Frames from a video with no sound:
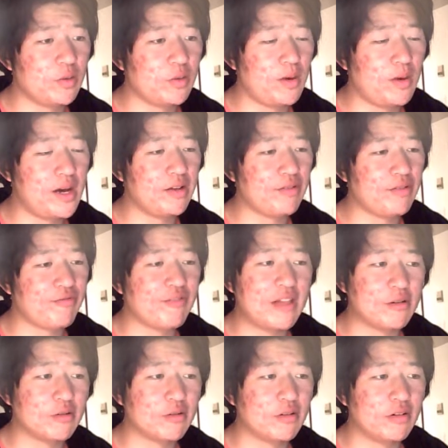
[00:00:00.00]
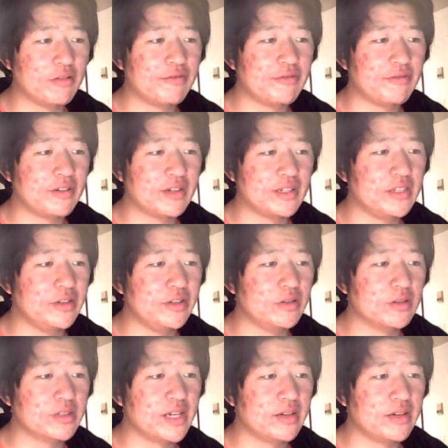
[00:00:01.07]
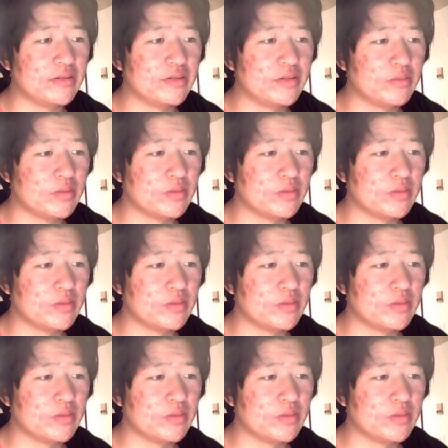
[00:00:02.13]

The wildflower of Eagle Town.